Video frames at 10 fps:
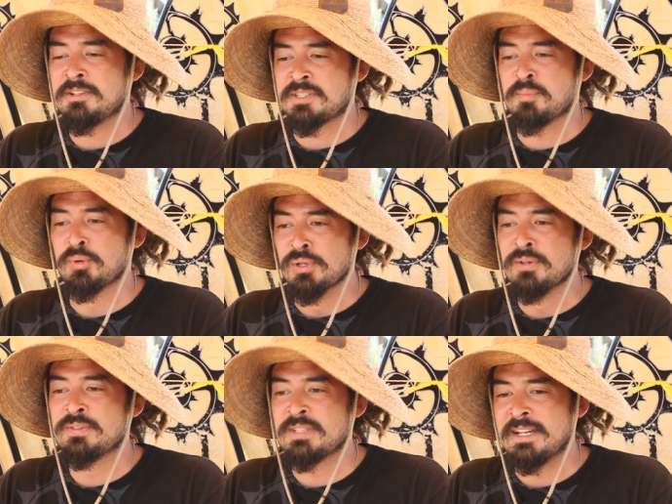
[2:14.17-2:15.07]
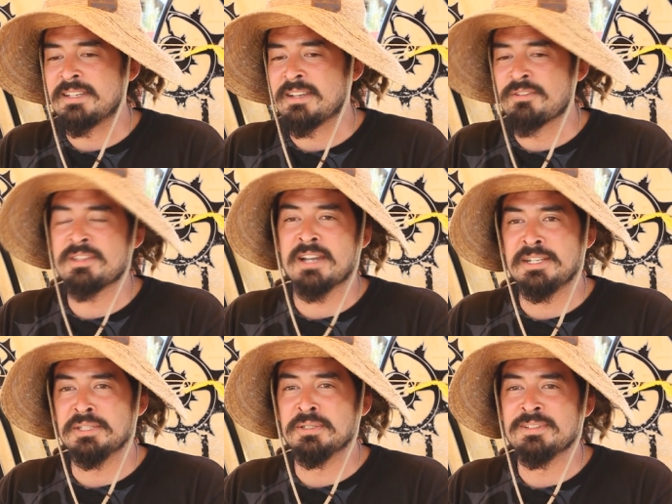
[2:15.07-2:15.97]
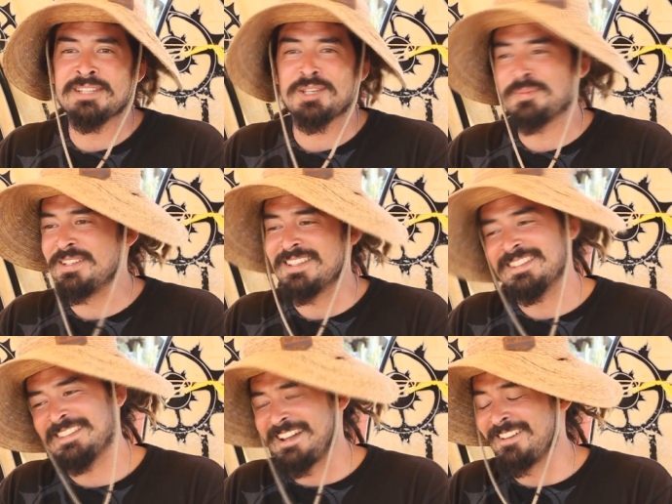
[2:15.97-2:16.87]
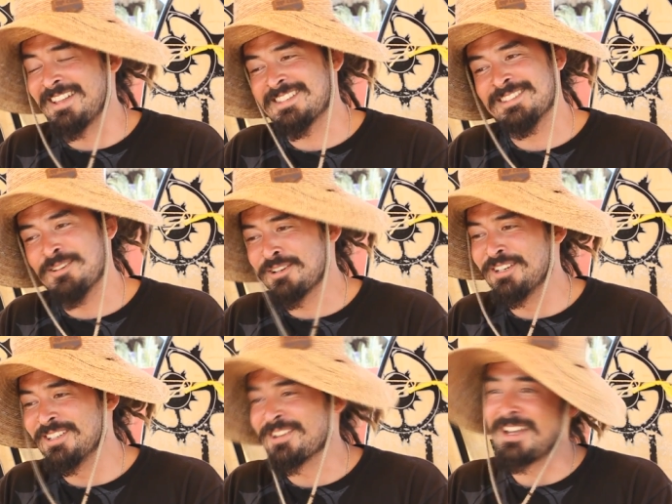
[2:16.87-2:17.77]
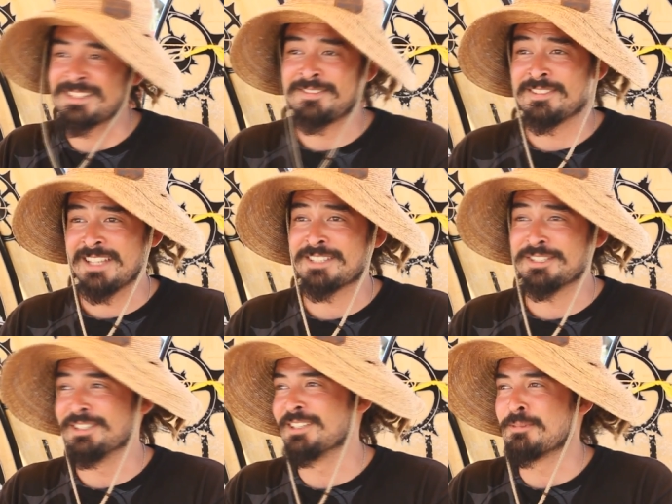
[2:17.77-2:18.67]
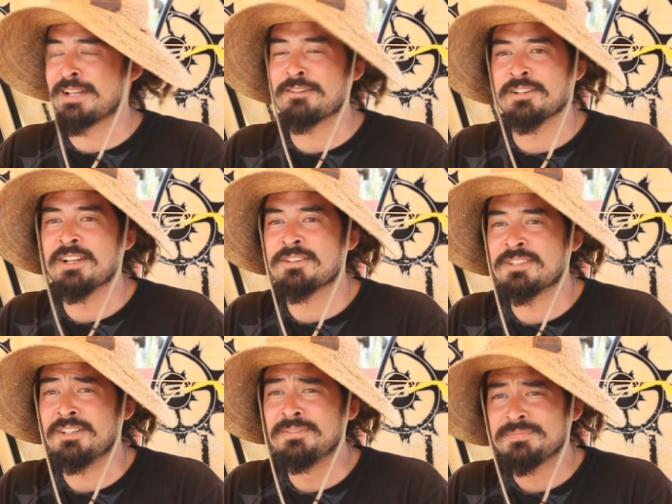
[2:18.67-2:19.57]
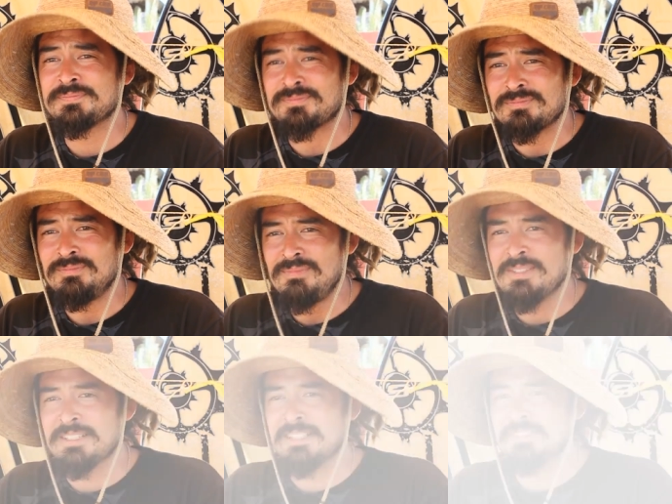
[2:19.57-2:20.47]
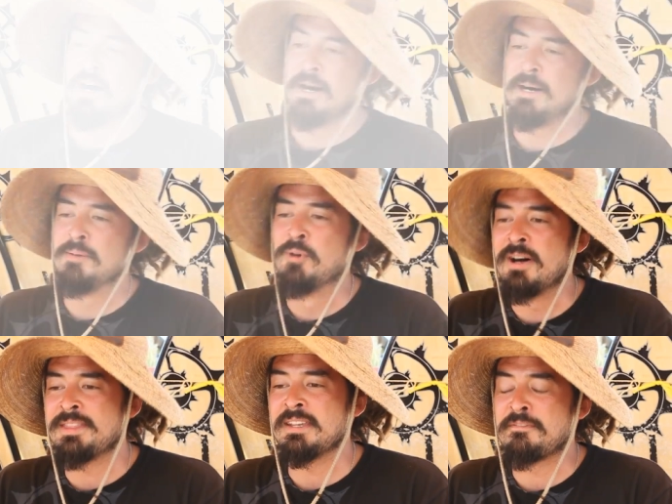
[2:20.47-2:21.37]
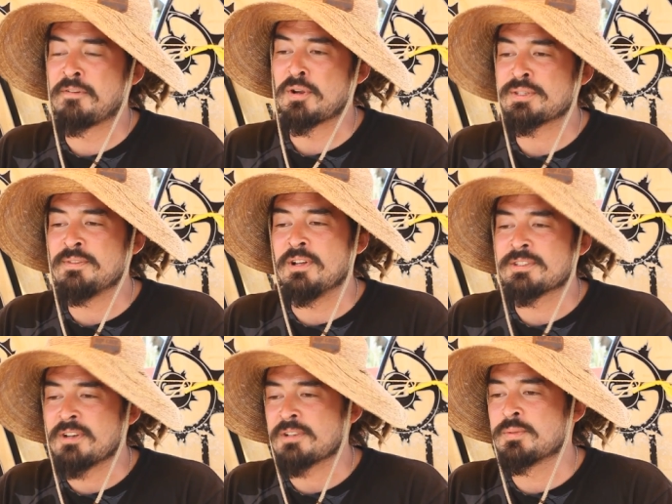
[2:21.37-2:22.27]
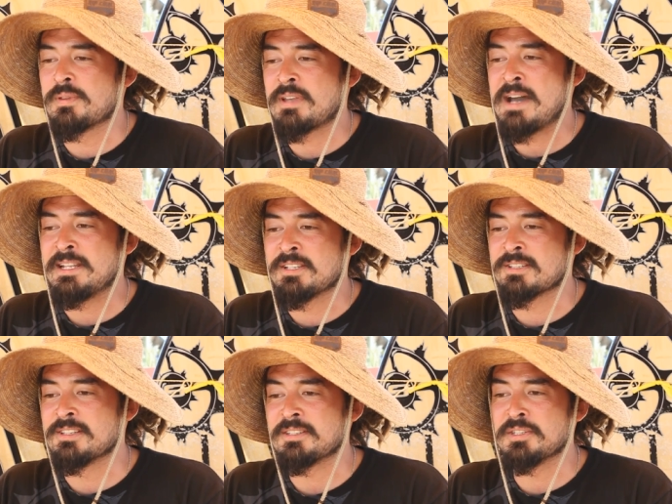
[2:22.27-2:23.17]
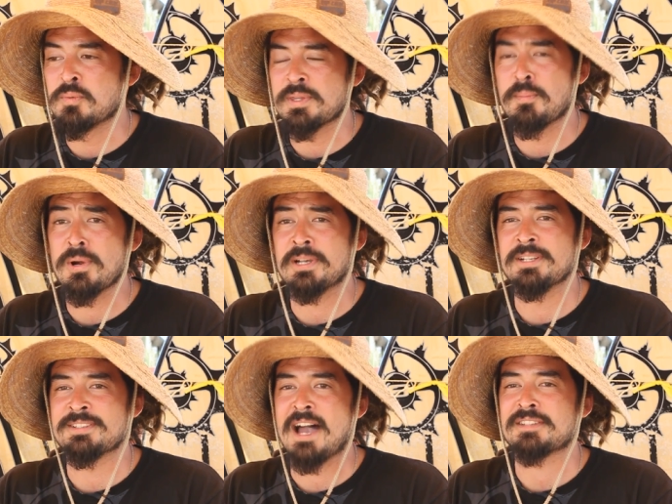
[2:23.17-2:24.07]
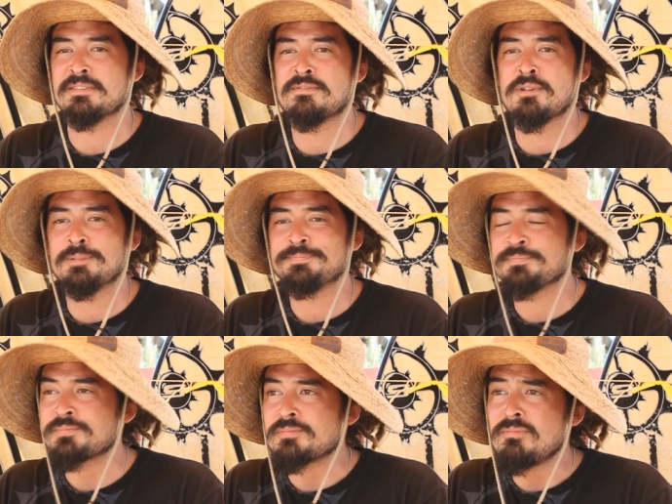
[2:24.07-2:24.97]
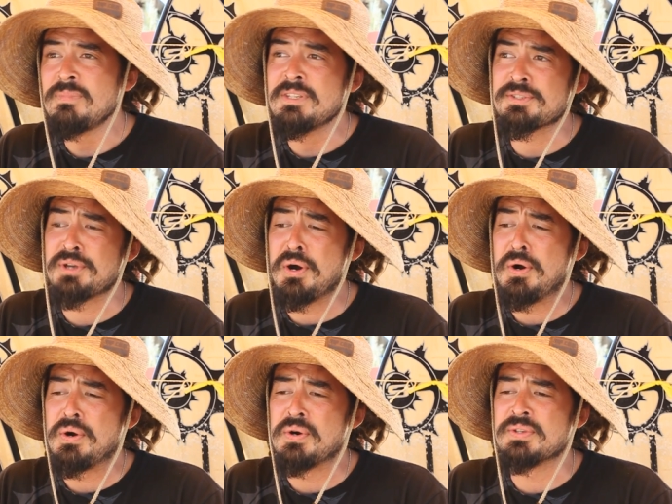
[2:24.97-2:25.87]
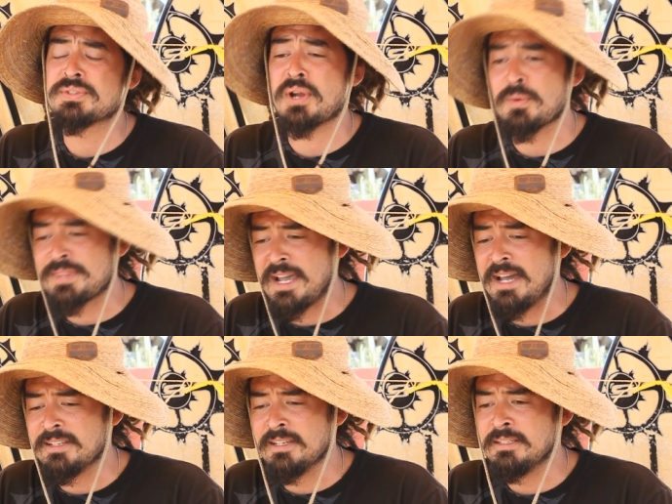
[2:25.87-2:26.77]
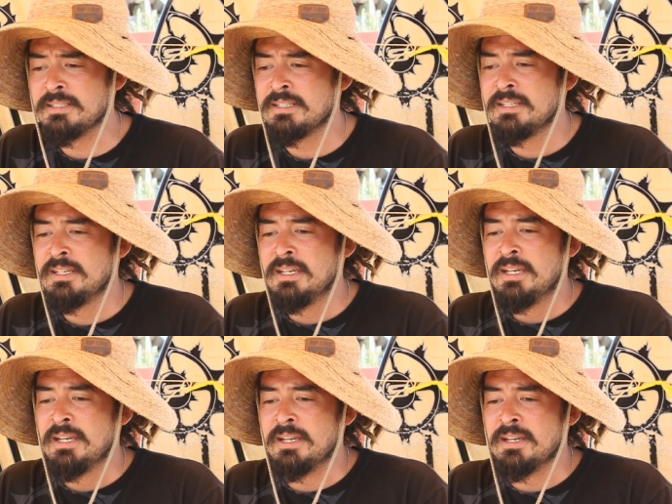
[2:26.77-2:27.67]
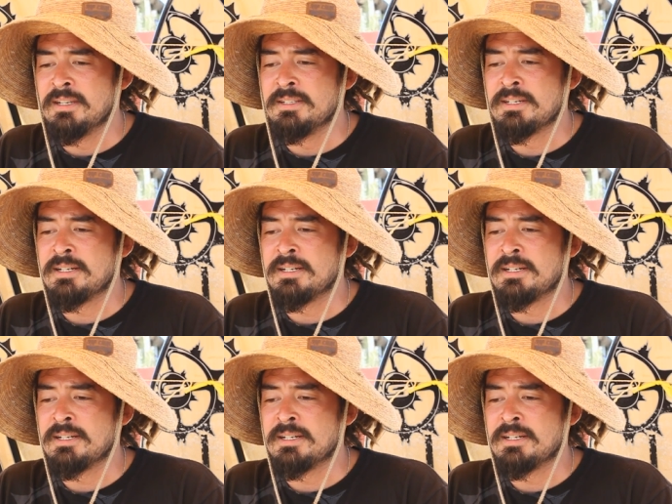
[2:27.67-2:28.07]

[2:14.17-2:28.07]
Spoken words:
approves like everything I do and tells me that, nah, that's no good, or that's good, or whatever, you know. So yeah. Well, I think first of all it starts with kind of just listening to what the market is asking for. So you start with that, and